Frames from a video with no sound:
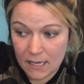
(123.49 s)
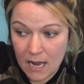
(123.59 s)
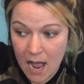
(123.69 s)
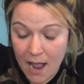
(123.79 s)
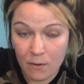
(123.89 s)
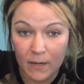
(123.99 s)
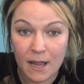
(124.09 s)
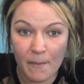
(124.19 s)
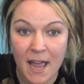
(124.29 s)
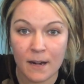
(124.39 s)
I would get
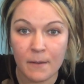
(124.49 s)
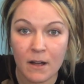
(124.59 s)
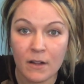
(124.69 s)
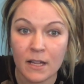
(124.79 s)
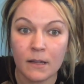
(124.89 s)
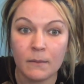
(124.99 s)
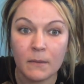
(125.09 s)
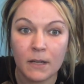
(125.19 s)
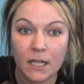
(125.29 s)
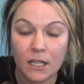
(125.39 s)
mad about him
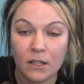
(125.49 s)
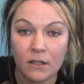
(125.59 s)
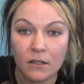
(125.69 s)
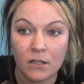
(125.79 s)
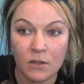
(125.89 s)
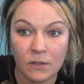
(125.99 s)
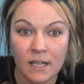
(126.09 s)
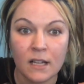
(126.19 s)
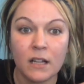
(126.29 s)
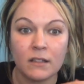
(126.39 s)

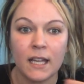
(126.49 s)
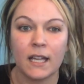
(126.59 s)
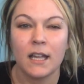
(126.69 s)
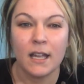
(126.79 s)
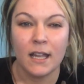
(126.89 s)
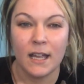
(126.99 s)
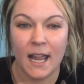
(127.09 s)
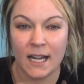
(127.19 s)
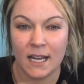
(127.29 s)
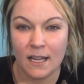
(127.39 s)
using,
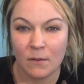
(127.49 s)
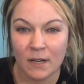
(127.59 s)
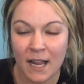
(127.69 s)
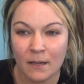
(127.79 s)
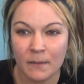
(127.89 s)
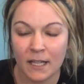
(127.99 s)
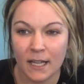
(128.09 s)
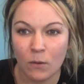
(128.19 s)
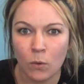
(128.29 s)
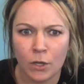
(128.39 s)
and he would kind of be like,
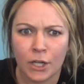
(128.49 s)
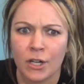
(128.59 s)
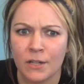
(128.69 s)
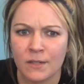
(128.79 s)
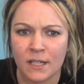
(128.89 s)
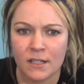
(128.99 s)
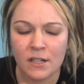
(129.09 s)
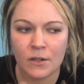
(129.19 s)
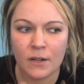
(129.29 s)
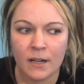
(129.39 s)
well, you're using
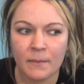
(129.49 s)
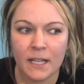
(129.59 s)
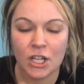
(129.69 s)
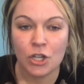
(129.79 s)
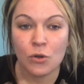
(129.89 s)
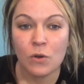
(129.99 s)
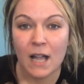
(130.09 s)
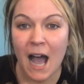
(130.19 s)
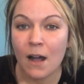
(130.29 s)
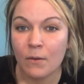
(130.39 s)
too. And I'm like, you
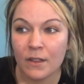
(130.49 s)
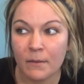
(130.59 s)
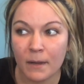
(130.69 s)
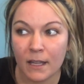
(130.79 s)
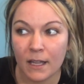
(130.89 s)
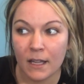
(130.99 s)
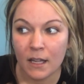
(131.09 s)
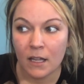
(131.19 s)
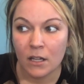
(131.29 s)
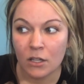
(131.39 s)
got with me.
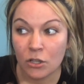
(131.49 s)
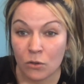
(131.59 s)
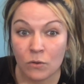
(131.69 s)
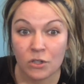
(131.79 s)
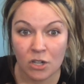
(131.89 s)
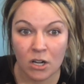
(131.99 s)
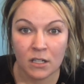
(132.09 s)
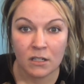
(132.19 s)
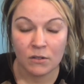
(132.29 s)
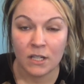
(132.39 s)
You started
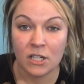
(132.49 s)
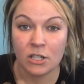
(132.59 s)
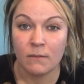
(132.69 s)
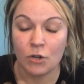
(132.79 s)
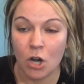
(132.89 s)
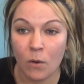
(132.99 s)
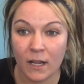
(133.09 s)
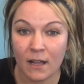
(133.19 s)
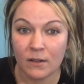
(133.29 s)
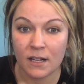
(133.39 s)
this relationship knowing
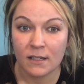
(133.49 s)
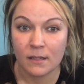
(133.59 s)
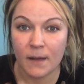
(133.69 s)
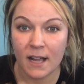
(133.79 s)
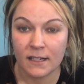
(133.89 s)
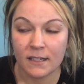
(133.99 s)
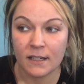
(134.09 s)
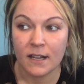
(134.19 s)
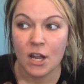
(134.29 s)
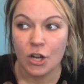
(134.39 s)
I was on Suboxone,
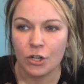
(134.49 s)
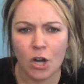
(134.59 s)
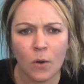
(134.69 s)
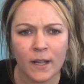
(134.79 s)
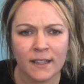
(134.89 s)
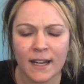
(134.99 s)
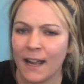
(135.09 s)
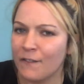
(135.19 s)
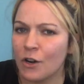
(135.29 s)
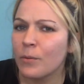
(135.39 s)
knowing that I
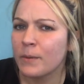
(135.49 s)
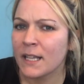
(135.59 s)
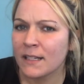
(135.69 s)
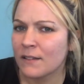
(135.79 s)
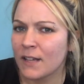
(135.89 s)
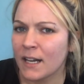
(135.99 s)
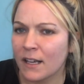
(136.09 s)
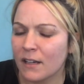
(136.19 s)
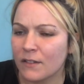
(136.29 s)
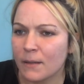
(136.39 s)
have no plans of getting
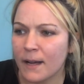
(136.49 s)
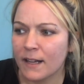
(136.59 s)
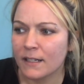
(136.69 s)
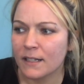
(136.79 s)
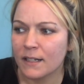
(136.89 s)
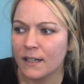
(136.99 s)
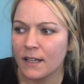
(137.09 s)
off Suboxone.